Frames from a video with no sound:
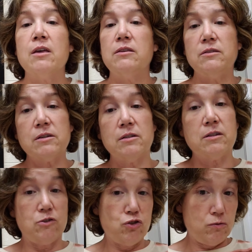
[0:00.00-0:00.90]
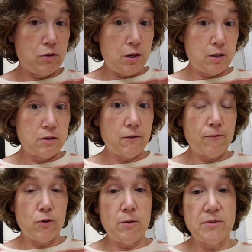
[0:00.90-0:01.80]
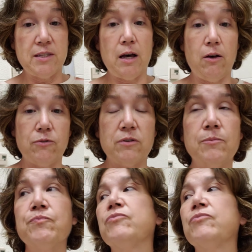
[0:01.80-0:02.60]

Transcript: These kids can do things for themselves.